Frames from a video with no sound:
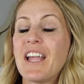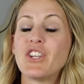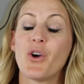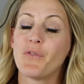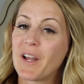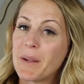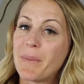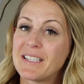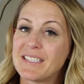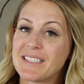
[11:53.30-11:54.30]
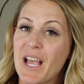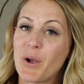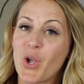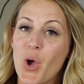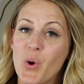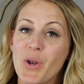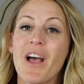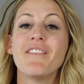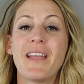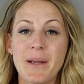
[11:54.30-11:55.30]
and don't forget my discount code
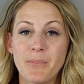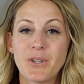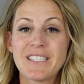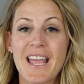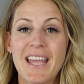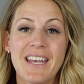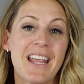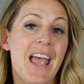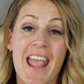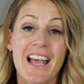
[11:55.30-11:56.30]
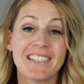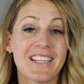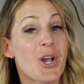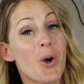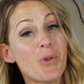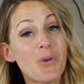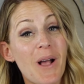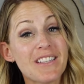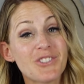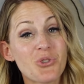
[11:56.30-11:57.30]
of April 10. And I hope you
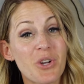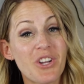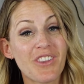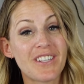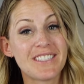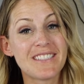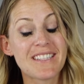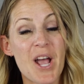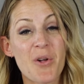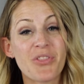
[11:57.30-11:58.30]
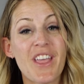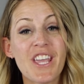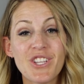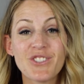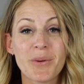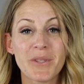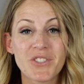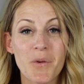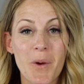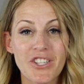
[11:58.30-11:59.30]
guys enjoy your little discount. Thank you so
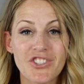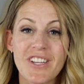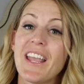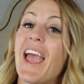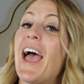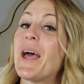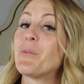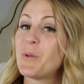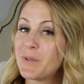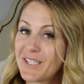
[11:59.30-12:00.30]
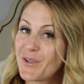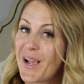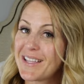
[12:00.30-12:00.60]
much for watching and we will see you